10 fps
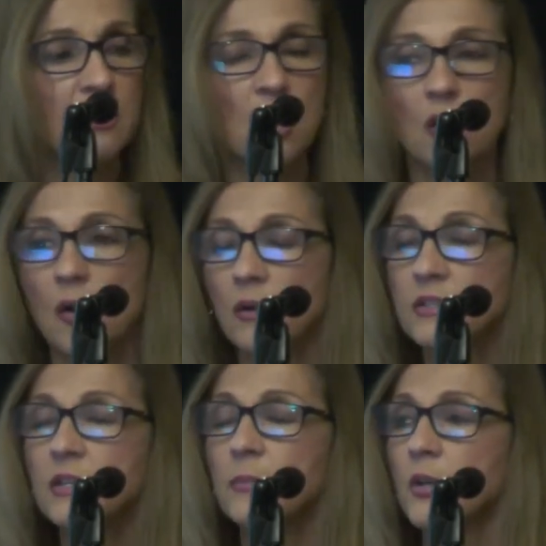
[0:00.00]

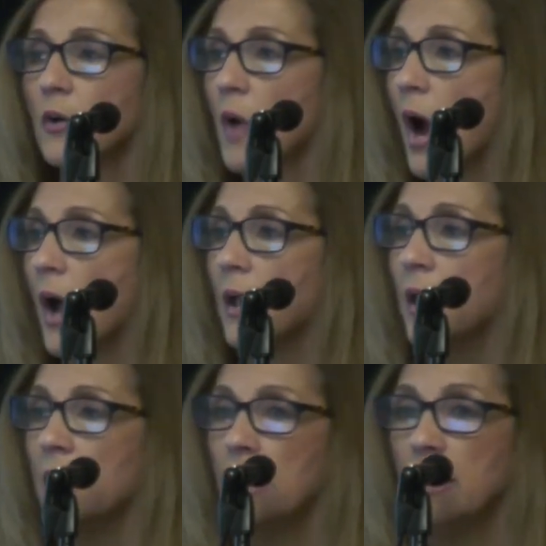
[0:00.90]

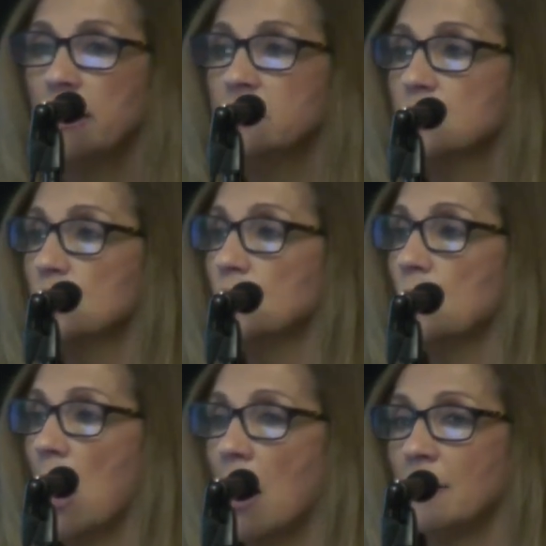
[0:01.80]
TBRI
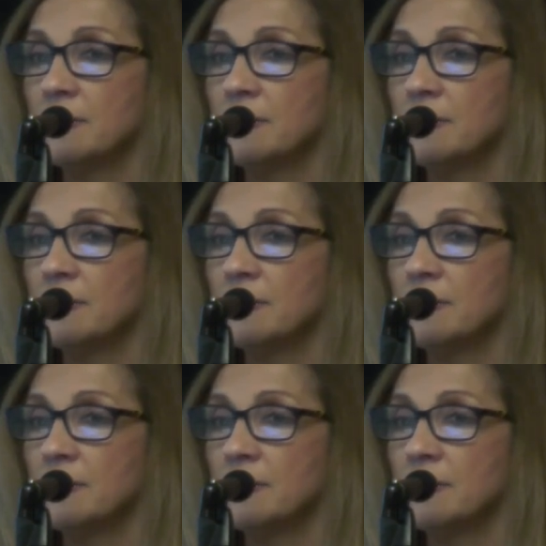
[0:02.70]
into